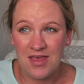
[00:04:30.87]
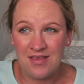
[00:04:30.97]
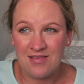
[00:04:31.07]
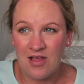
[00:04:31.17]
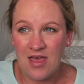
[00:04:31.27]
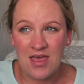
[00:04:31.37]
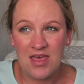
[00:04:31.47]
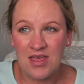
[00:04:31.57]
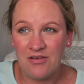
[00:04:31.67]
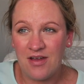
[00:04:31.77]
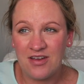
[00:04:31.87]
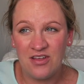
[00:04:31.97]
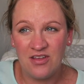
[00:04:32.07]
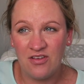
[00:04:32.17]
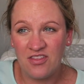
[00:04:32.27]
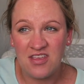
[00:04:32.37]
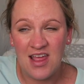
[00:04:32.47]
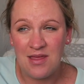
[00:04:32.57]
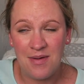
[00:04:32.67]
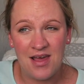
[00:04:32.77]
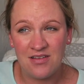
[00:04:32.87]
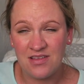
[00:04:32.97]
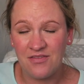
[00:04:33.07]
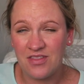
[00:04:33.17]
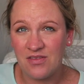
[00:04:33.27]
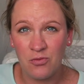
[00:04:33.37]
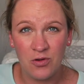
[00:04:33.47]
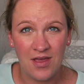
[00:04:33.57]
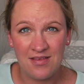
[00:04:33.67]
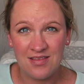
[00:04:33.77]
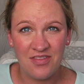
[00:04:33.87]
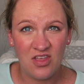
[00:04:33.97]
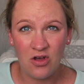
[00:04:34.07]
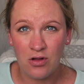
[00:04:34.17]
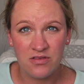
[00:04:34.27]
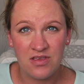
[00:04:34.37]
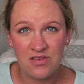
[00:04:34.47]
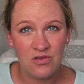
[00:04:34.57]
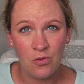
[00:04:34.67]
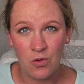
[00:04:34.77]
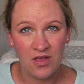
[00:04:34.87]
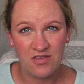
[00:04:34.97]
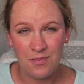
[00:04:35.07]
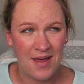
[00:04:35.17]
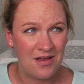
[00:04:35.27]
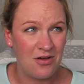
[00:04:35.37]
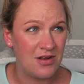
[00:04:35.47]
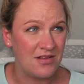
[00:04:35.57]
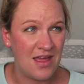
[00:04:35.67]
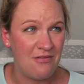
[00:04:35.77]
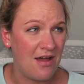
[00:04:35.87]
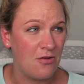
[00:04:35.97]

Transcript: It is like, I read on the Daily Mail or something this morning, it's like the hottest August bank holiday